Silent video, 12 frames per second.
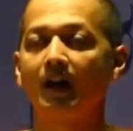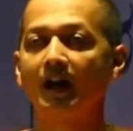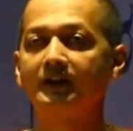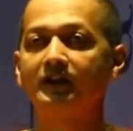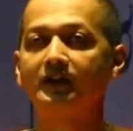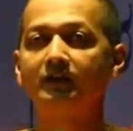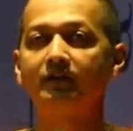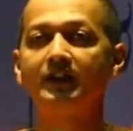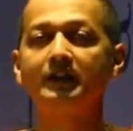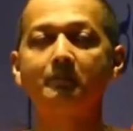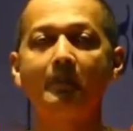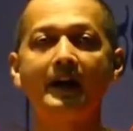
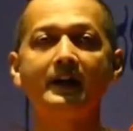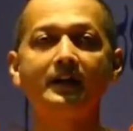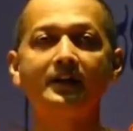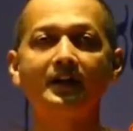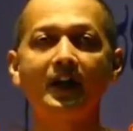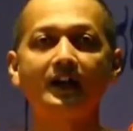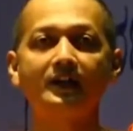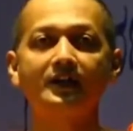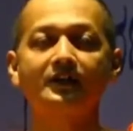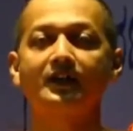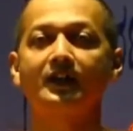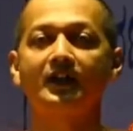Achieving my
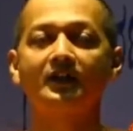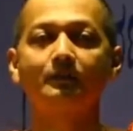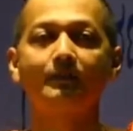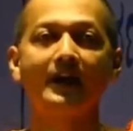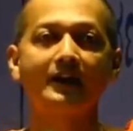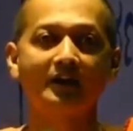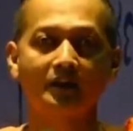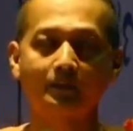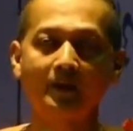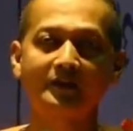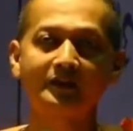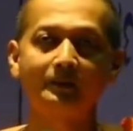desires is my
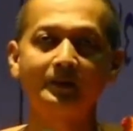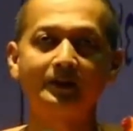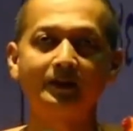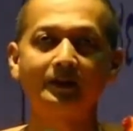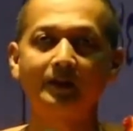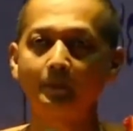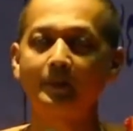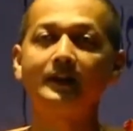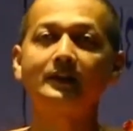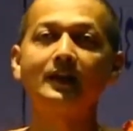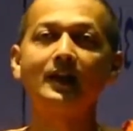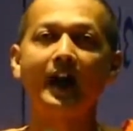responsibility.
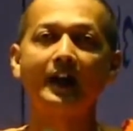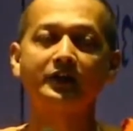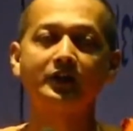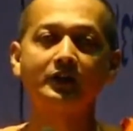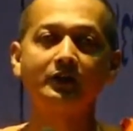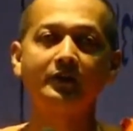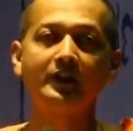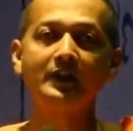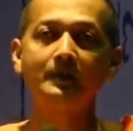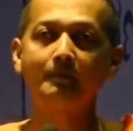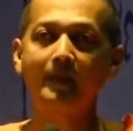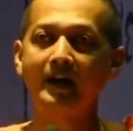Repeat.
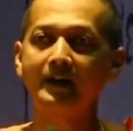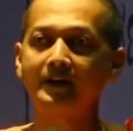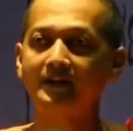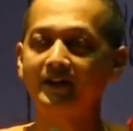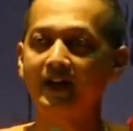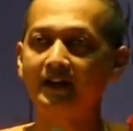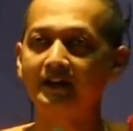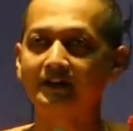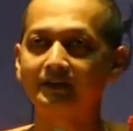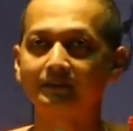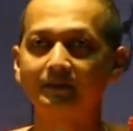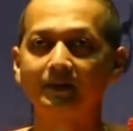Achieving my desires
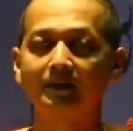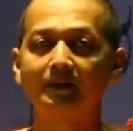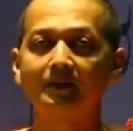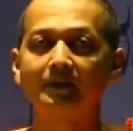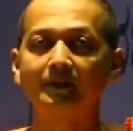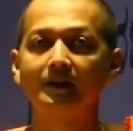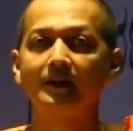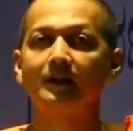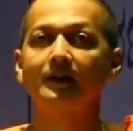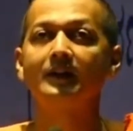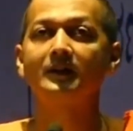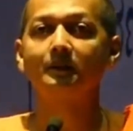
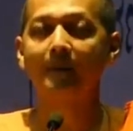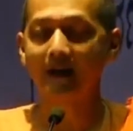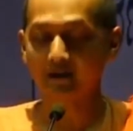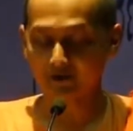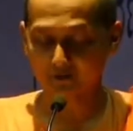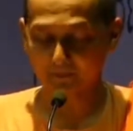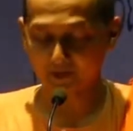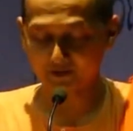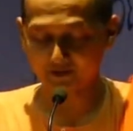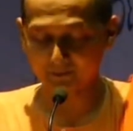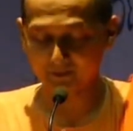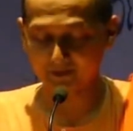is my
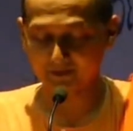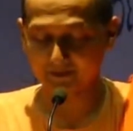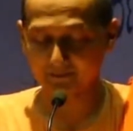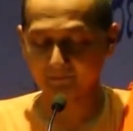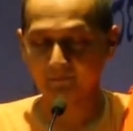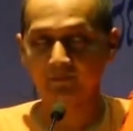responsibility.